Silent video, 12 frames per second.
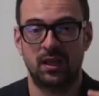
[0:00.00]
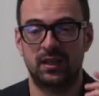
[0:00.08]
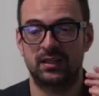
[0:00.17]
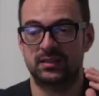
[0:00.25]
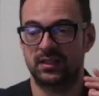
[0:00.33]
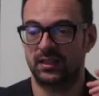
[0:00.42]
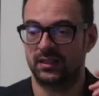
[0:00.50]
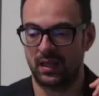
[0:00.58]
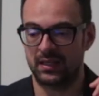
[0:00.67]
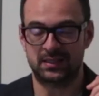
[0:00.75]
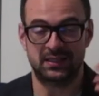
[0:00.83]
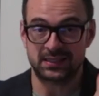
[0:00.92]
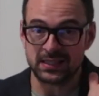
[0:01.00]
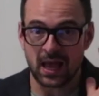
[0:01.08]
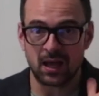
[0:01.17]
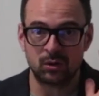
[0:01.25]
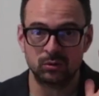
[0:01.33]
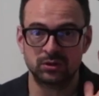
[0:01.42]
Is it
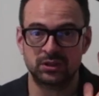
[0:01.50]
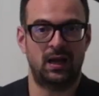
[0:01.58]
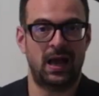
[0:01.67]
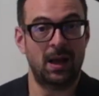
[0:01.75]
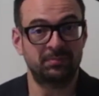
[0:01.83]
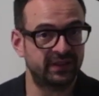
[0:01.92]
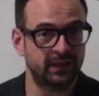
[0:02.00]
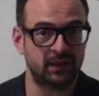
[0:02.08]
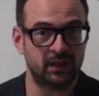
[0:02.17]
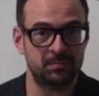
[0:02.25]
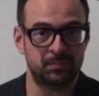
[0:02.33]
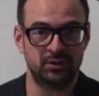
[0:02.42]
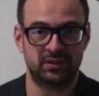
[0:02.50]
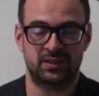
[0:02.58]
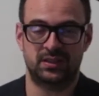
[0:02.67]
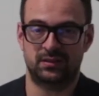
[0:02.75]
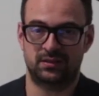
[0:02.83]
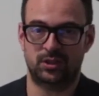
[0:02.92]
sound, haptic input? Is
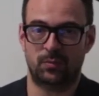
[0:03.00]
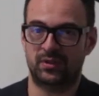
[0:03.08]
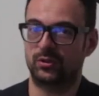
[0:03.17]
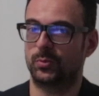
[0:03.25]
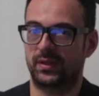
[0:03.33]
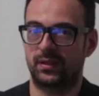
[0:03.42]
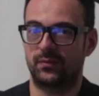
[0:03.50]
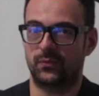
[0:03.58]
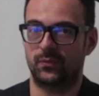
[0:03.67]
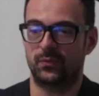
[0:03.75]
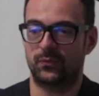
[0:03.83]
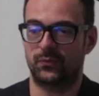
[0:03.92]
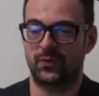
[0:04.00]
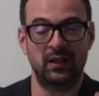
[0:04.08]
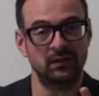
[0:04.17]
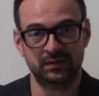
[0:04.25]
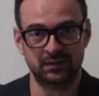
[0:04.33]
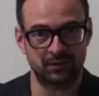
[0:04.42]
it something to be
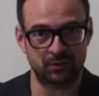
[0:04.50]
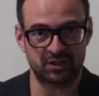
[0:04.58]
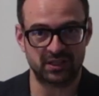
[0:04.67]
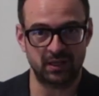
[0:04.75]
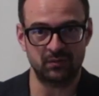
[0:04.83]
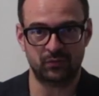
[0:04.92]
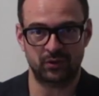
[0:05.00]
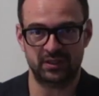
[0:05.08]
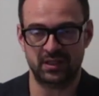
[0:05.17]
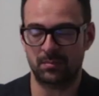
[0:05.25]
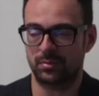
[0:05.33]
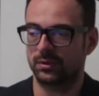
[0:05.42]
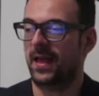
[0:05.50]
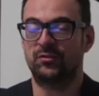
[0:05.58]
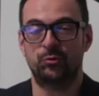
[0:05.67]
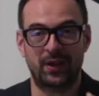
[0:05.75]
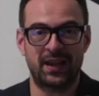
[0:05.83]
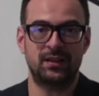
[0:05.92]
felt in your skin, for example? And
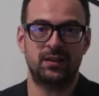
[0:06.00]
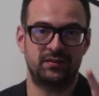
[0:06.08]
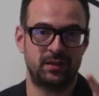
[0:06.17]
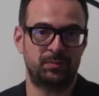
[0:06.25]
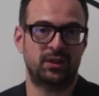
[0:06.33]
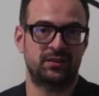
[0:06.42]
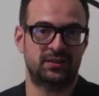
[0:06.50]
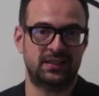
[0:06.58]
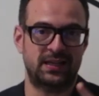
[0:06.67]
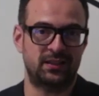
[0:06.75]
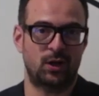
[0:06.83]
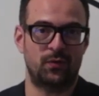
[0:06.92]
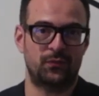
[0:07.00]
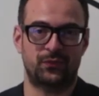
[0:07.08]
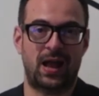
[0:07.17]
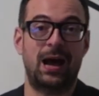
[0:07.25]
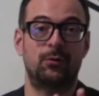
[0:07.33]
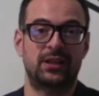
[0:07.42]
to gain a deeper understanding of
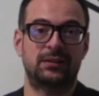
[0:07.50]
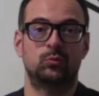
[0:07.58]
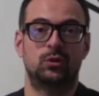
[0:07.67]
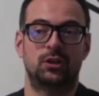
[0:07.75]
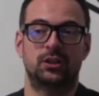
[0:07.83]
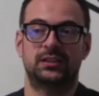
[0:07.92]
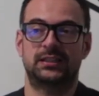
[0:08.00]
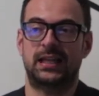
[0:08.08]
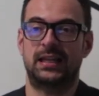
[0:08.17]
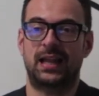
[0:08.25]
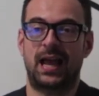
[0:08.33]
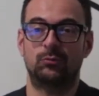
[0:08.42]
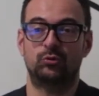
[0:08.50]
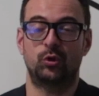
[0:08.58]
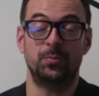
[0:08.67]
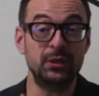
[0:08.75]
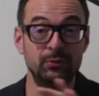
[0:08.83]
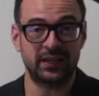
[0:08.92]
how that works and how to
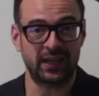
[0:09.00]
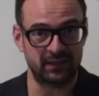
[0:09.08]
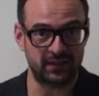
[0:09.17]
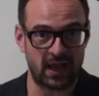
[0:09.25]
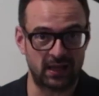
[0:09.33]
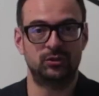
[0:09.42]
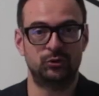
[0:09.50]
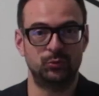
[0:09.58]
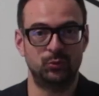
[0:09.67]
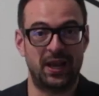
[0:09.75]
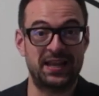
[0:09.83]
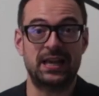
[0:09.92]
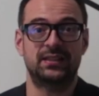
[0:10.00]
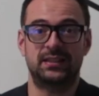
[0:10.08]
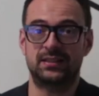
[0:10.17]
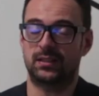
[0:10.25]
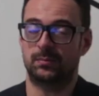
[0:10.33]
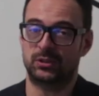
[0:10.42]
communicate that to AI
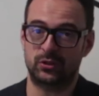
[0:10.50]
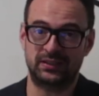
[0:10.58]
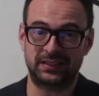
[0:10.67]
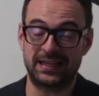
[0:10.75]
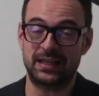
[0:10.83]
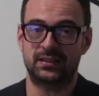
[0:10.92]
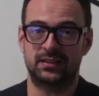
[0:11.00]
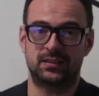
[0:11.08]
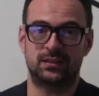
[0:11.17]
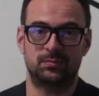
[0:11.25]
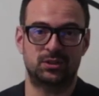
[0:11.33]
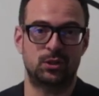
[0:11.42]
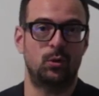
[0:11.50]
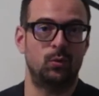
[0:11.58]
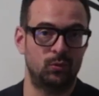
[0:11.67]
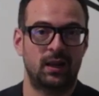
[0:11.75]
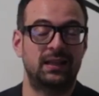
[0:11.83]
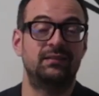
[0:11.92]
systems so that AI systems
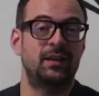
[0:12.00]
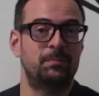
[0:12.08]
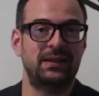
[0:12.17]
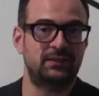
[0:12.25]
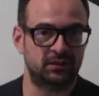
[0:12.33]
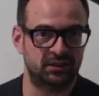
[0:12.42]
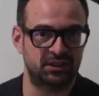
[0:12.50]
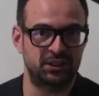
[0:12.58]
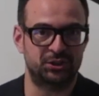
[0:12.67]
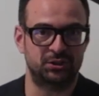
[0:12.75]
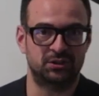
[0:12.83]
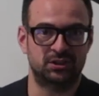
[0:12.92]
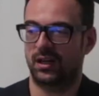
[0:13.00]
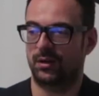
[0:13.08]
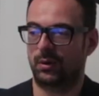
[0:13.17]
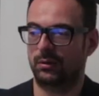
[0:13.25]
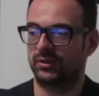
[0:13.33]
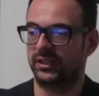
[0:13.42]
can take better decisions
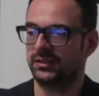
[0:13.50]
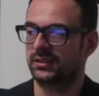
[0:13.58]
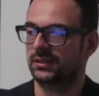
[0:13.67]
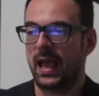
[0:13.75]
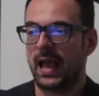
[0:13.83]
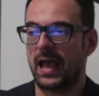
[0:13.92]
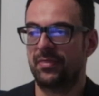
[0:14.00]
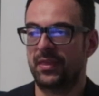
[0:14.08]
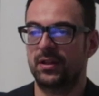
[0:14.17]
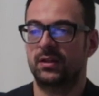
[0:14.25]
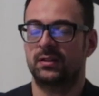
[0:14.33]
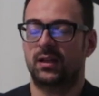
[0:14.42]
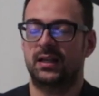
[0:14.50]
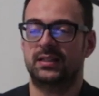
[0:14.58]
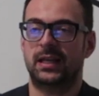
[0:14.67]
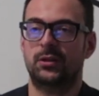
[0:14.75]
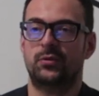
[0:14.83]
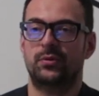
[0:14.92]
around this. And then a
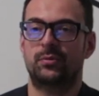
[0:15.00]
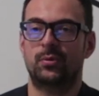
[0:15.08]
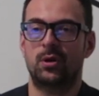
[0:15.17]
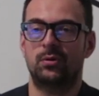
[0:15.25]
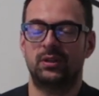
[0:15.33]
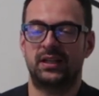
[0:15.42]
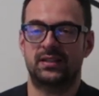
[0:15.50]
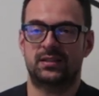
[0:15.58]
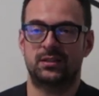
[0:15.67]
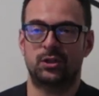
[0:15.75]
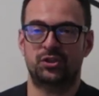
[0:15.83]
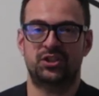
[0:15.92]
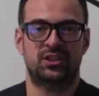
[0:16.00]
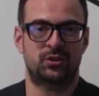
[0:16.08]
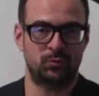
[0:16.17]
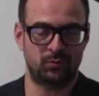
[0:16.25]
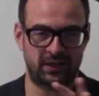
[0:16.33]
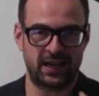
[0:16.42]
secondary role is not just
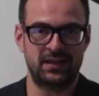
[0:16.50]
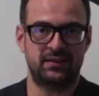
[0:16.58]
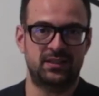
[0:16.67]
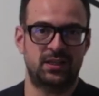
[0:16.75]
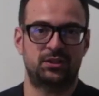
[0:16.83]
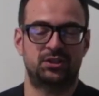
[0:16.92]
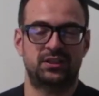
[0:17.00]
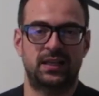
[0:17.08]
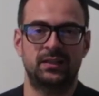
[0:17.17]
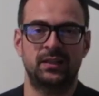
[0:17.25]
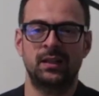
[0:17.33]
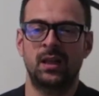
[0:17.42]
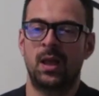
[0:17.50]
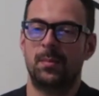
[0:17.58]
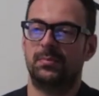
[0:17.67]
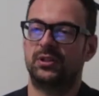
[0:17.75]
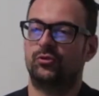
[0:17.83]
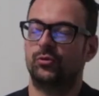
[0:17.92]
to gain this understanding,
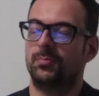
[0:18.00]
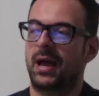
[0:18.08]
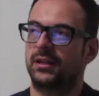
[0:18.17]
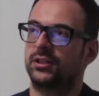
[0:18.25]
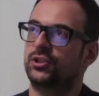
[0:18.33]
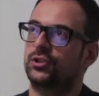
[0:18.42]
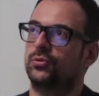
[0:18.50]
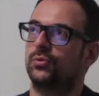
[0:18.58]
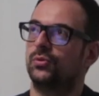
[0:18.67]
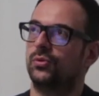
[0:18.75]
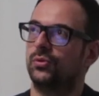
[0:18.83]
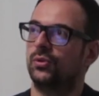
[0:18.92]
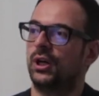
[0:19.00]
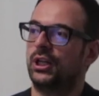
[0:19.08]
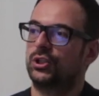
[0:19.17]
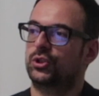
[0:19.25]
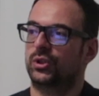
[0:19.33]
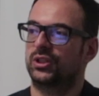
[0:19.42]
but to manage to
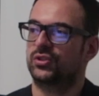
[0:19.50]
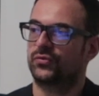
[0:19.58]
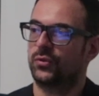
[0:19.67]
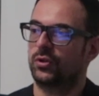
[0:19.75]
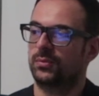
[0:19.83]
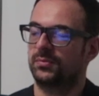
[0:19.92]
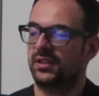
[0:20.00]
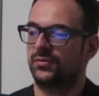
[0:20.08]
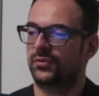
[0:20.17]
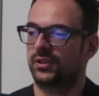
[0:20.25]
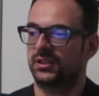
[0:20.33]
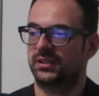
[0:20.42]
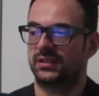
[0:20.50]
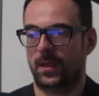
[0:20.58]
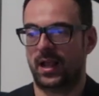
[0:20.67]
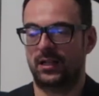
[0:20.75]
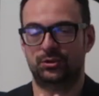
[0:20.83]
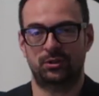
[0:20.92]
transform different
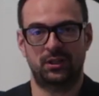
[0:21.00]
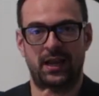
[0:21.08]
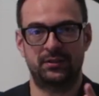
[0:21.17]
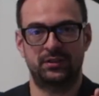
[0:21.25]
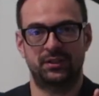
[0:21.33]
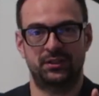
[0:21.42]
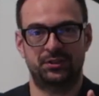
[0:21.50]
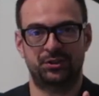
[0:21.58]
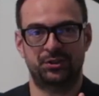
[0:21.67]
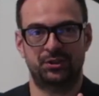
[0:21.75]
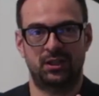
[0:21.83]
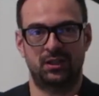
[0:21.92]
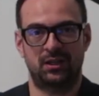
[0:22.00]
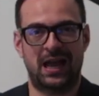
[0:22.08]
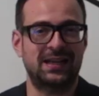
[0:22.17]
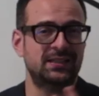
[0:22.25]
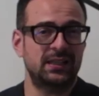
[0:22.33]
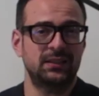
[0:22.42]
cultural heritage
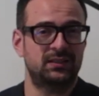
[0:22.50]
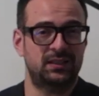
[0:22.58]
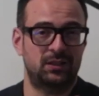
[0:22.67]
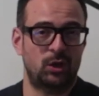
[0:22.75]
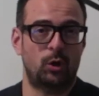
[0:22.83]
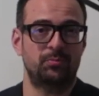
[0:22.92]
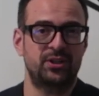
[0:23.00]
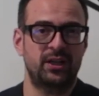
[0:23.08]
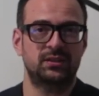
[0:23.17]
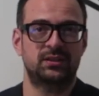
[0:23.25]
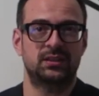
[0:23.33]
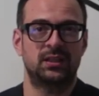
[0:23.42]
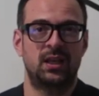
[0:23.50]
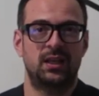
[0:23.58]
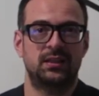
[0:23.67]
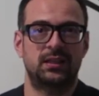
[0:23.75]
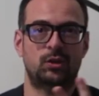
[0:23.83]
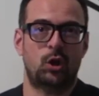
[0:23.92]
assets and objects
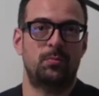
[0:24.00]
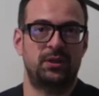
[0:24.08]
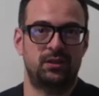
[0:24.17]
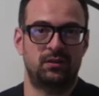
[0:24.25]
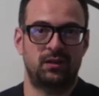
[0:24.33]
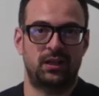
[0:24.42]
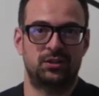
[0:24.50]
that come in